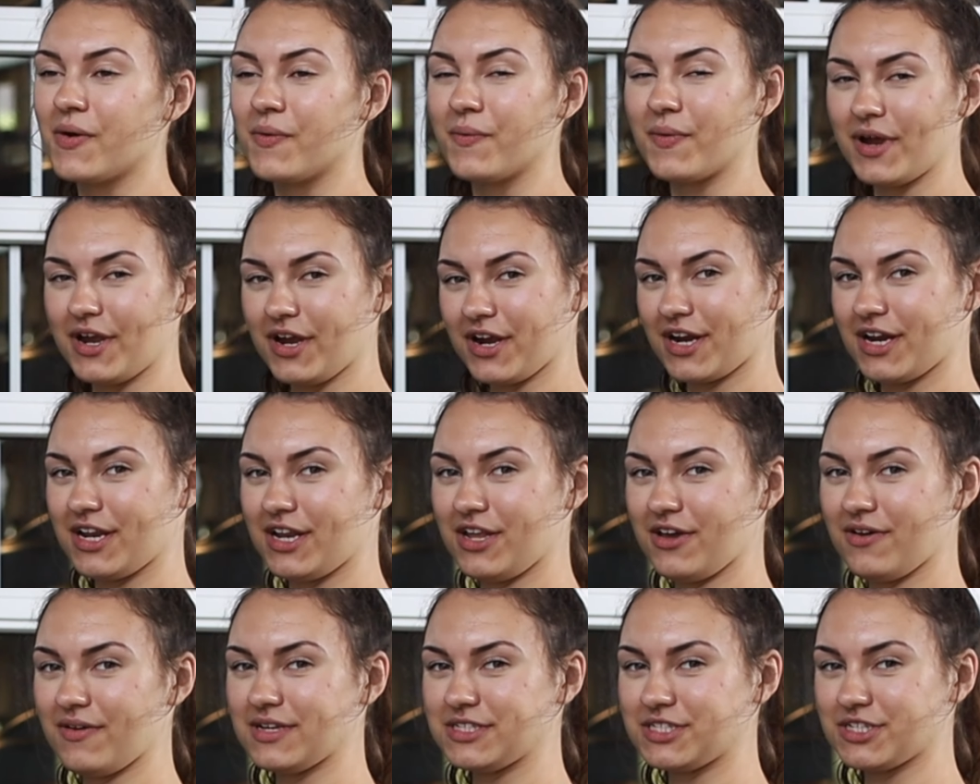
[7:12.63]
What you're gonna
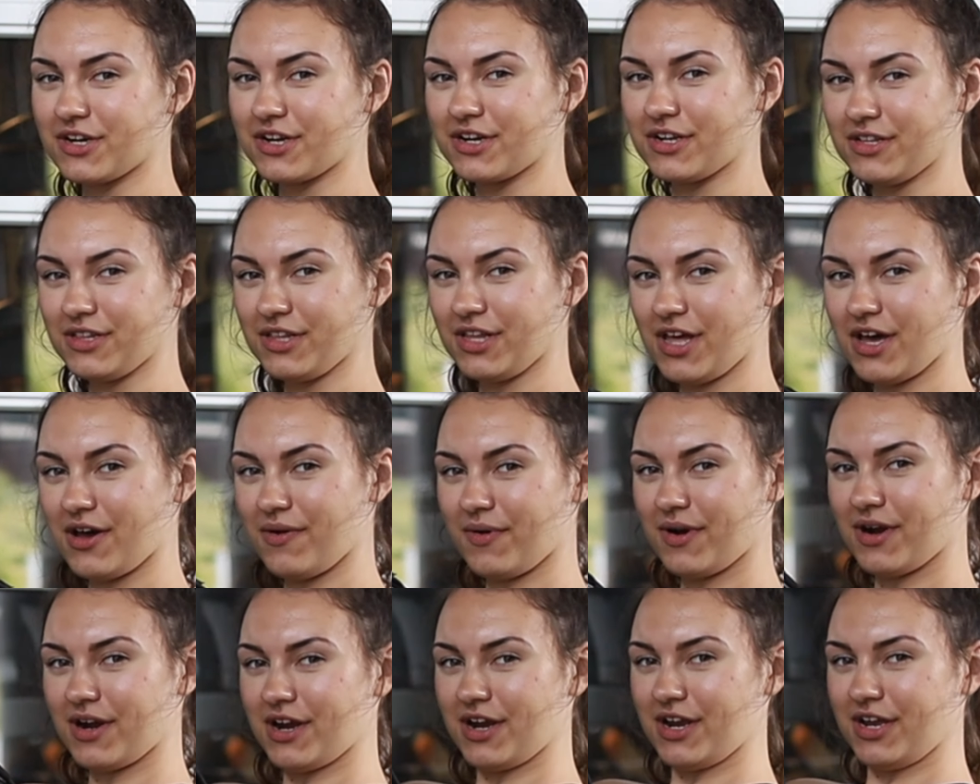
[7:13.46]
do is you're gonna
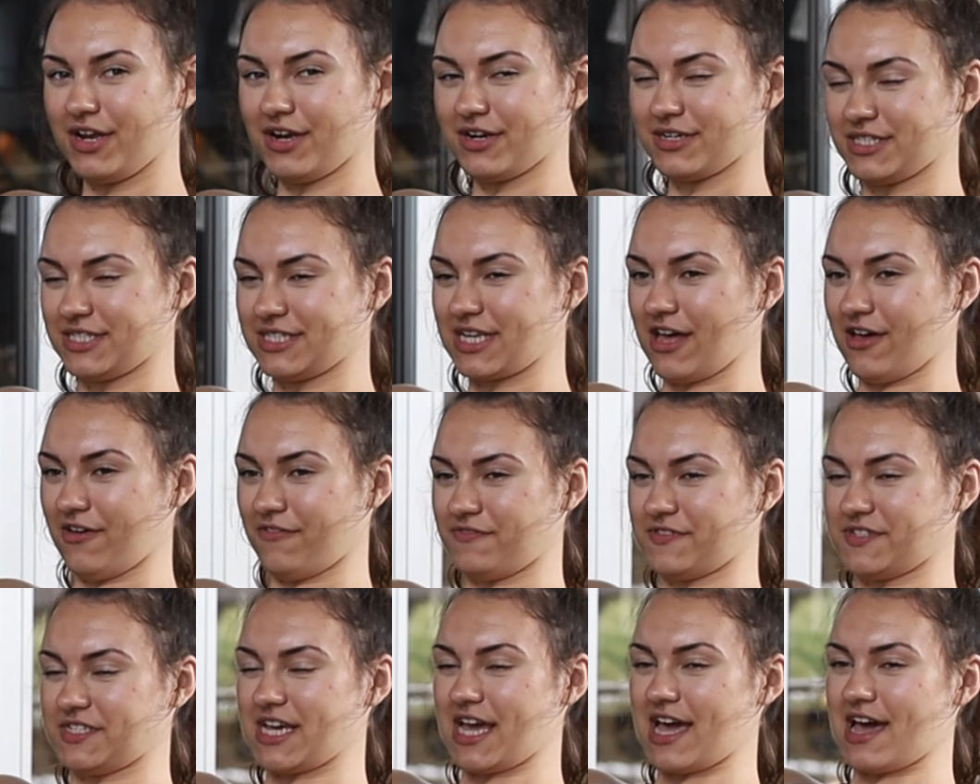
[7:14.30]
lower
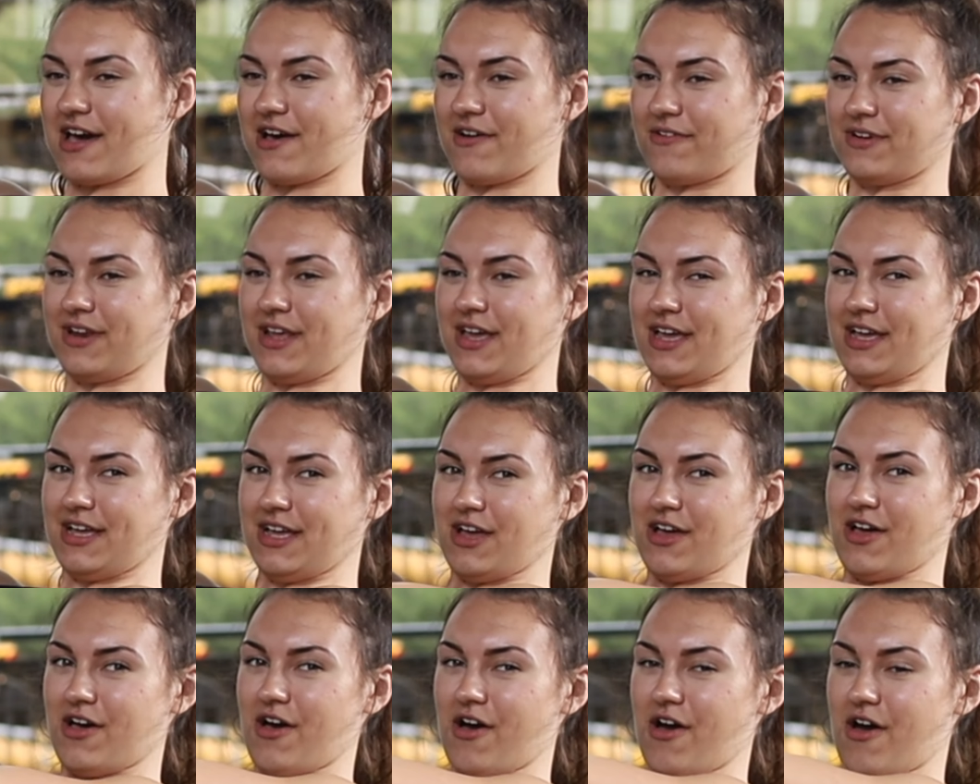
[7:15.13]
yourself down
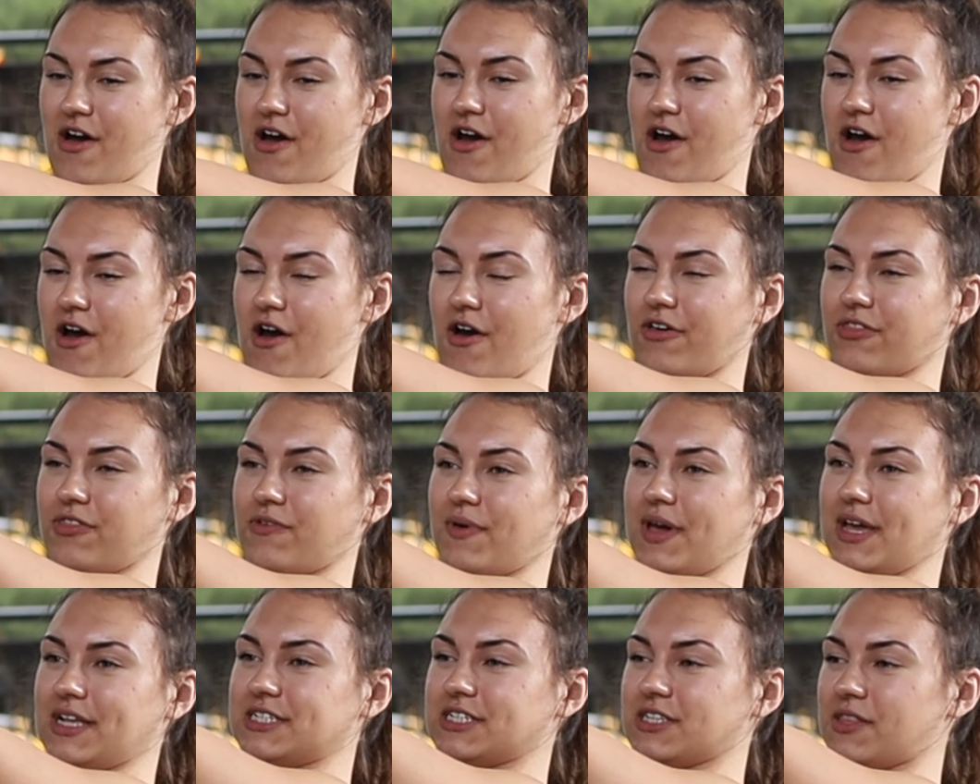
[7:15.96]
all the
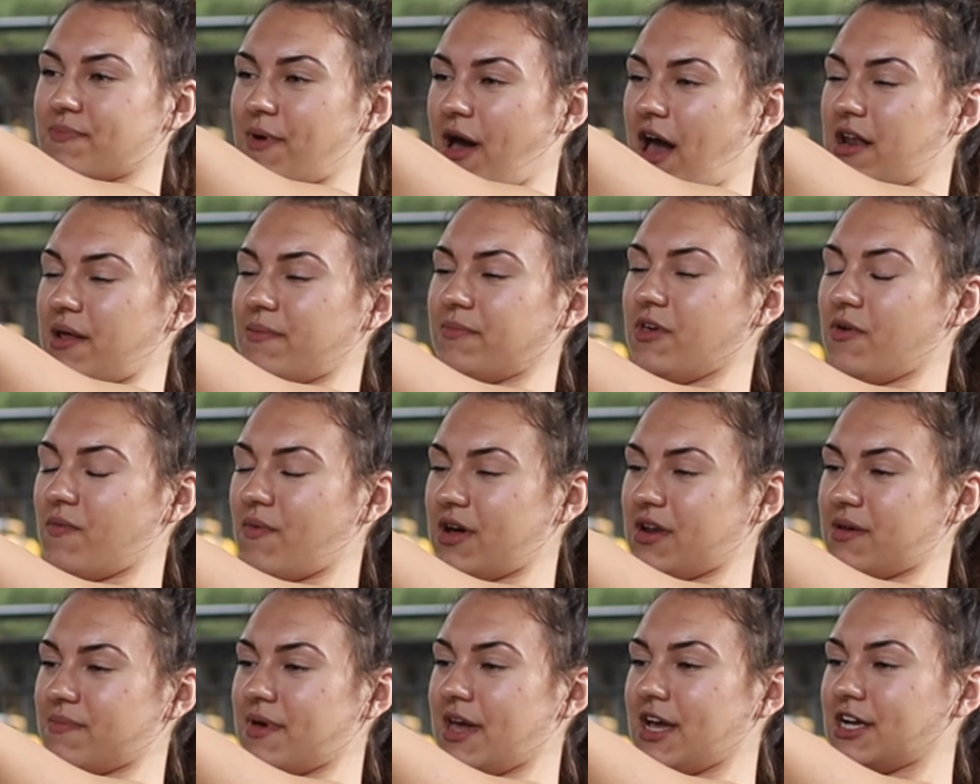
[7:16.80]
way to the bottom. You
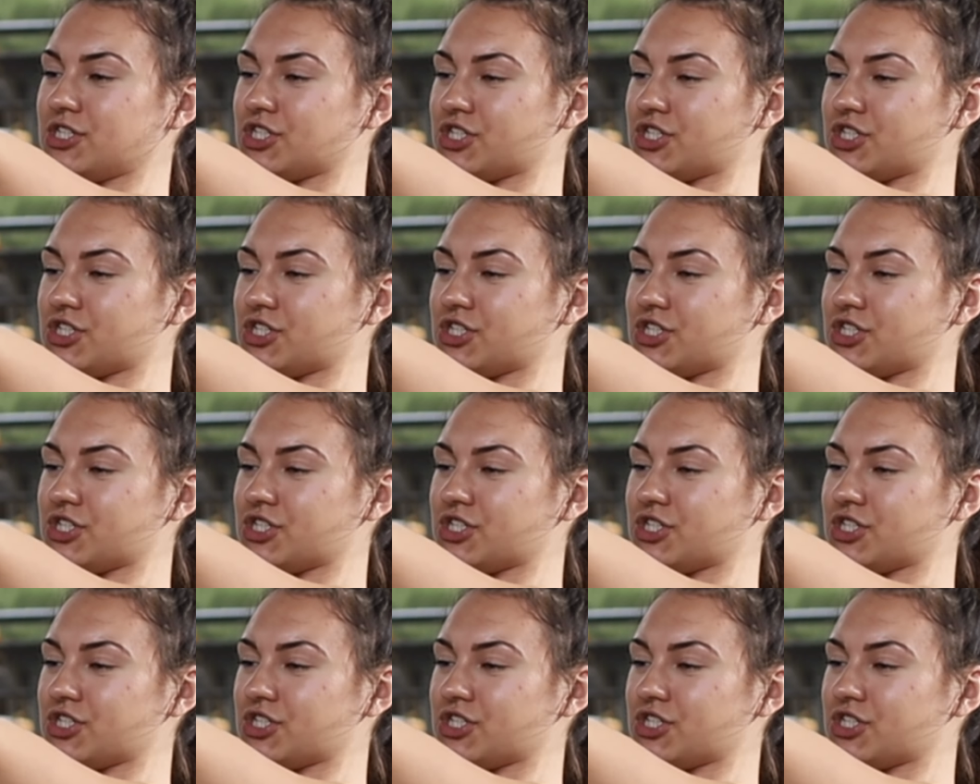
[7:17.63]
wanna make